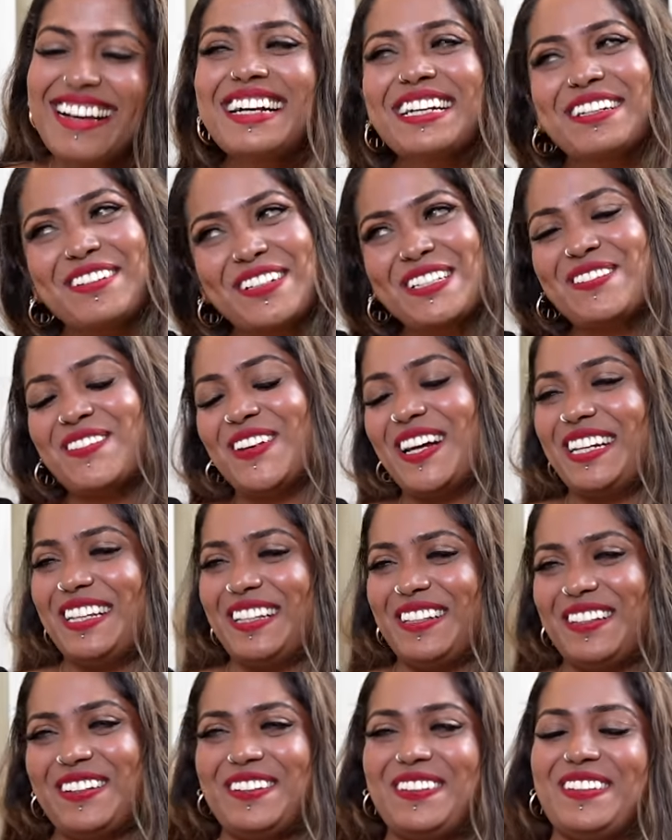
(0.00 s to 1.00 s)
It was funny
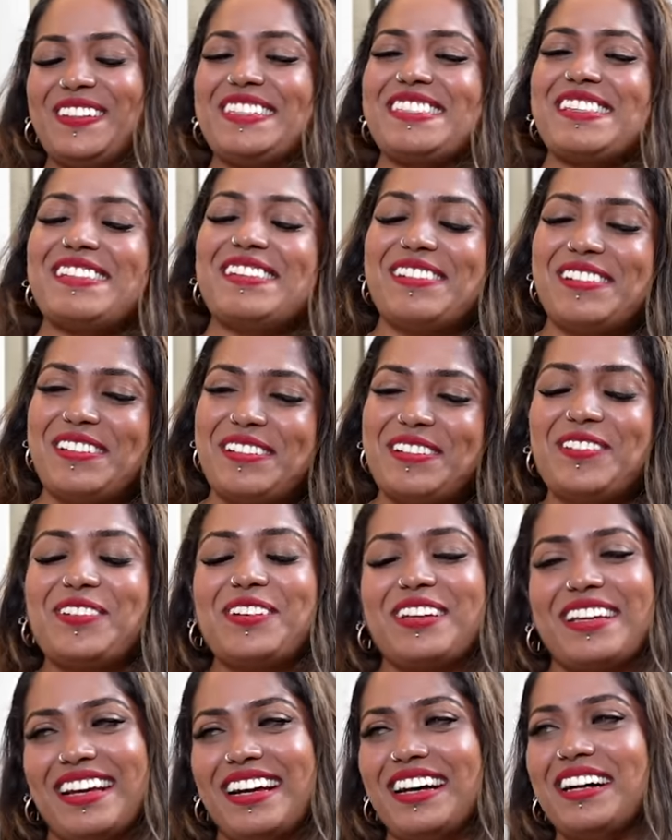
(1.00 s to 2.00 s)
though. So
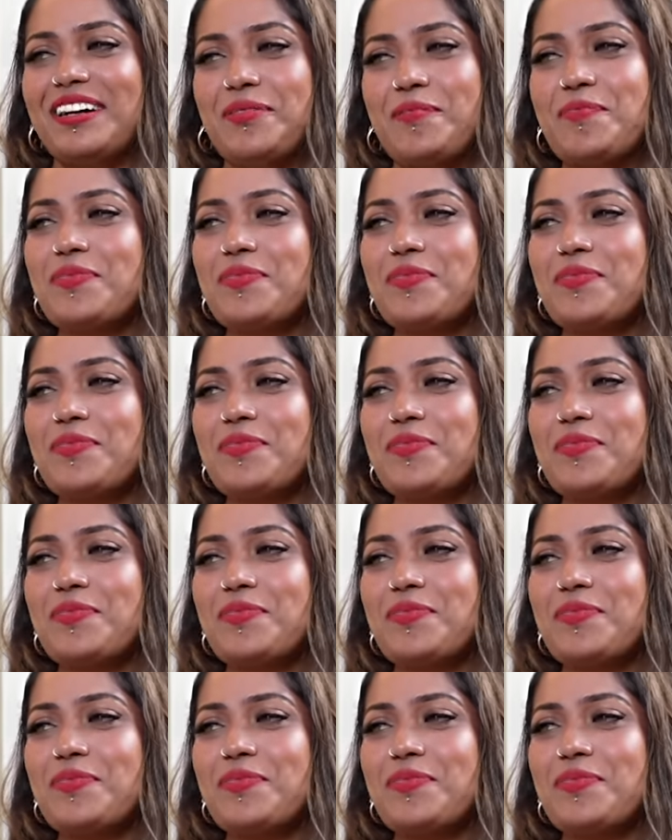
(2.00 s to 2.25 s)
yeah,